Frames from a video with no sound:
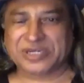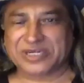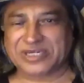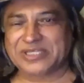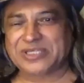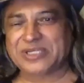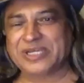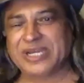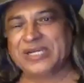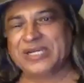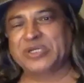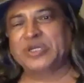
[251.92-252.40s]

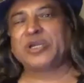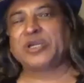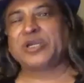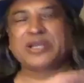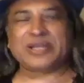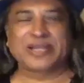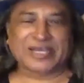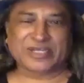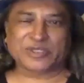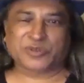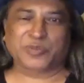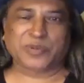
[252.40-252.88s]
theatrical
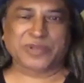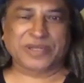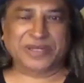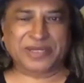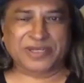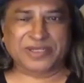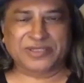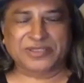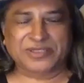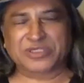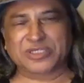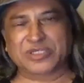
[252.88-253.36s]

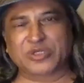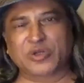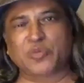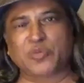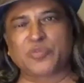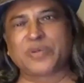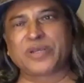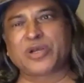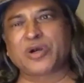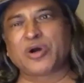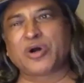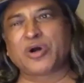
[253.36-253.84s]
experience,
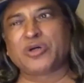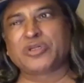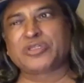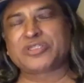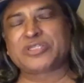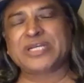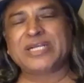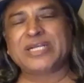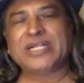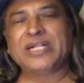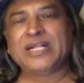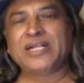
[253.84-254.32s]
because
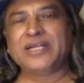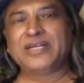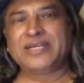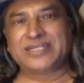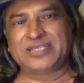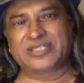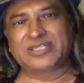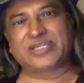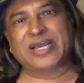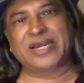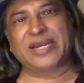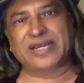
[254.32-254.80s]

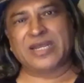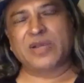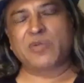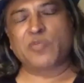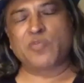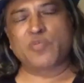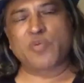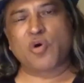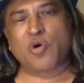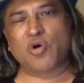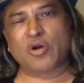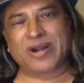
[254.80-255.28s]
it's getting
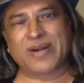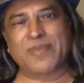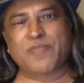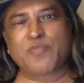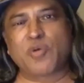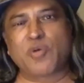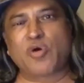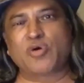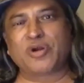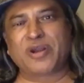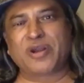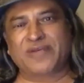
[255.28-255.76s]
more and
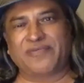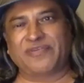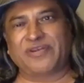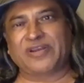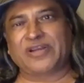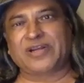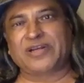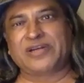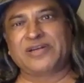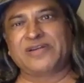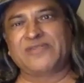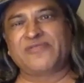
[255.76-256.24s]
more
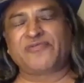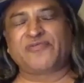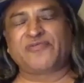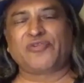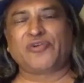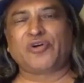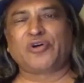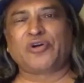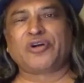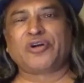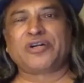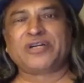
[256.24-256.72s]
difficult
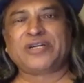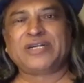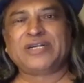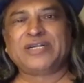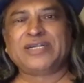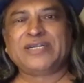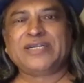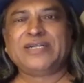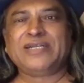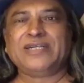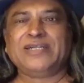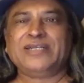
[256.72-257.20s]
for
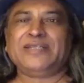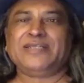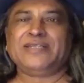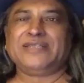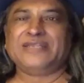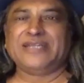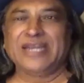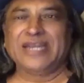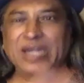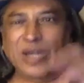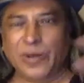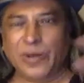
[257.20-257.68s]

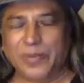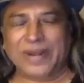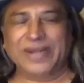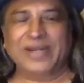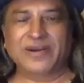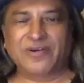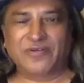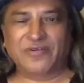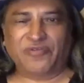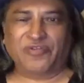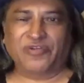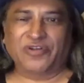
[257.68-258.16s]

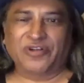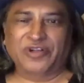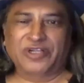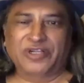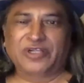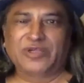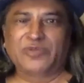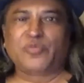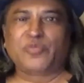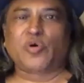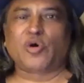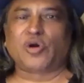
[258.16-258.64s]
independent
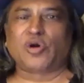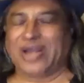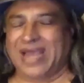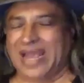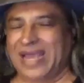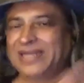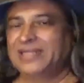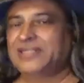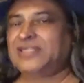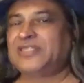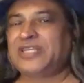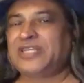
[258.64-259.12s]
film or
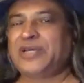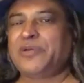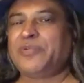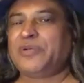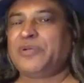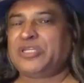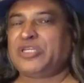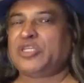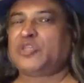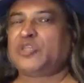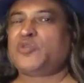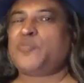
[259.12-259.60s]
anything
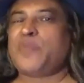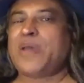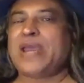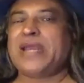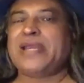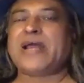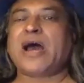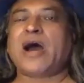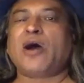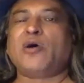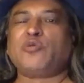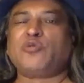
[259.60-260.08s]
which is made
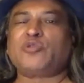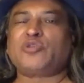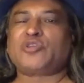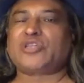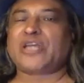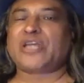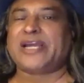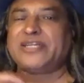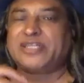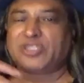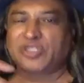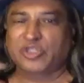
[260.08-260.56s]

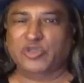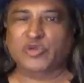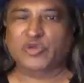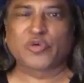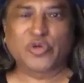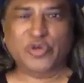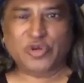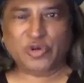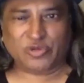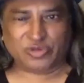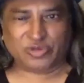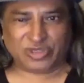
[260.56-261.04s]
outside
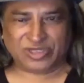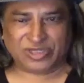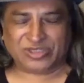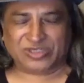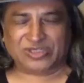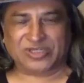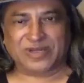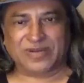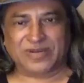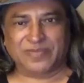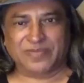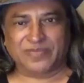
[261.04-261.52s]
studio
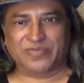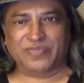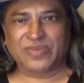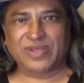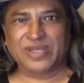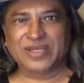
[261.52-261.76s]
system